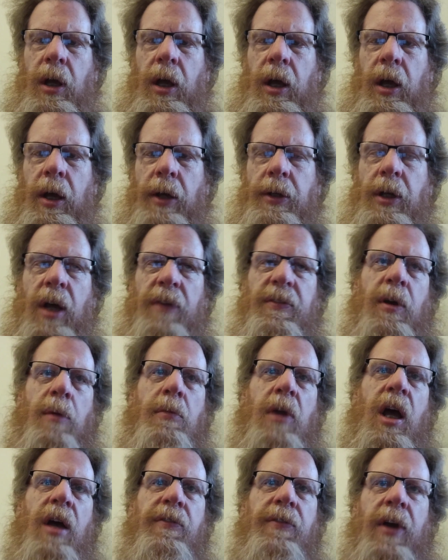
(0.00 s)
Now, if I'm
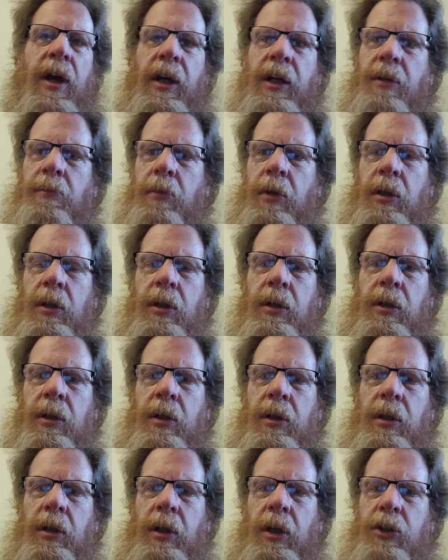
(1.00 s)
not vacuuming,
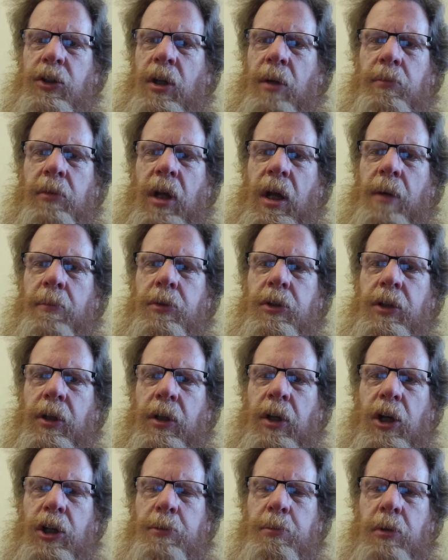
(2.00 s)
because sometimes the
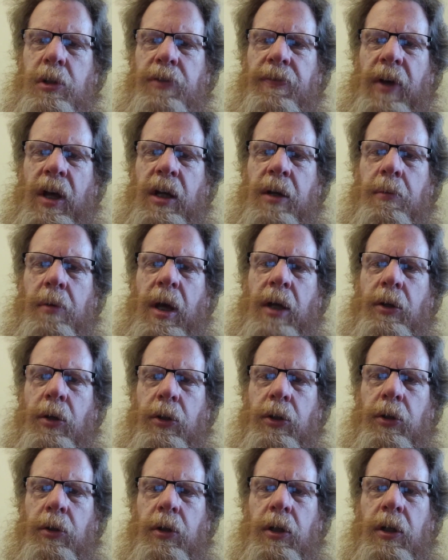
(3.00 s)
customers vacuum, I
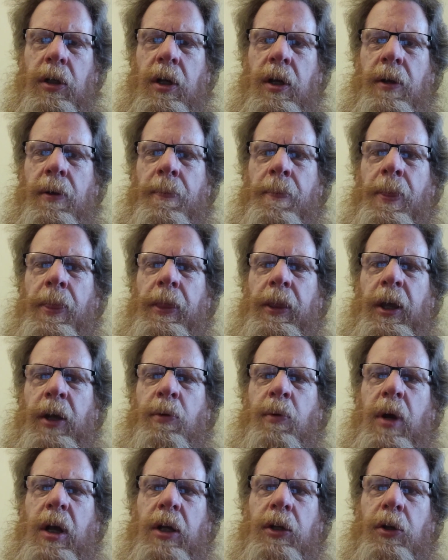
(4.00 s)
don't do it,
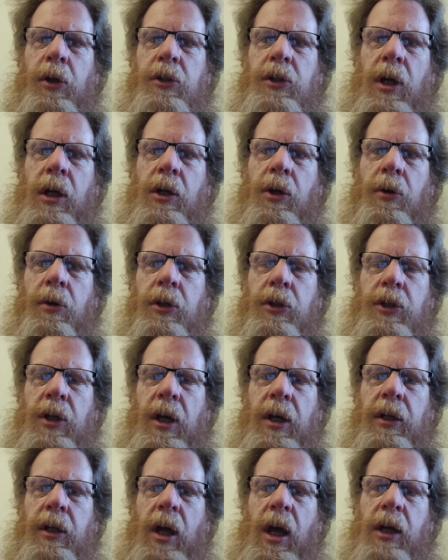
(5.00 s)
then what I do is I go
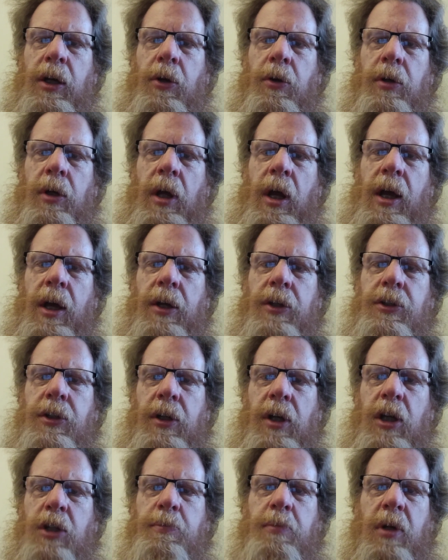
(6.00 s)
inside, I go in a house
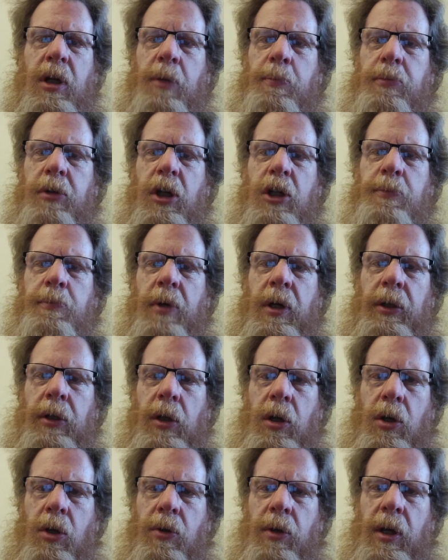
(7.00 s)
and I pre-spray
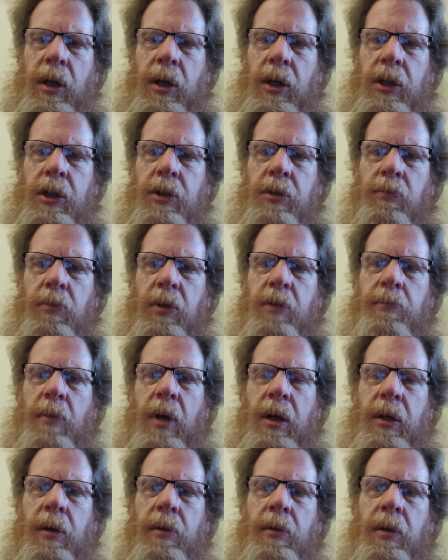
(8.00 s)
the whole house with
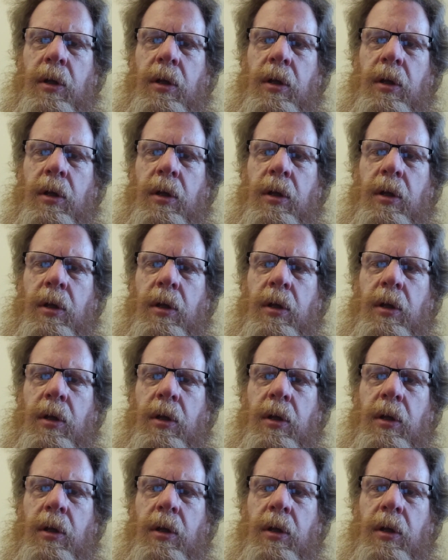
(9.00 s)
my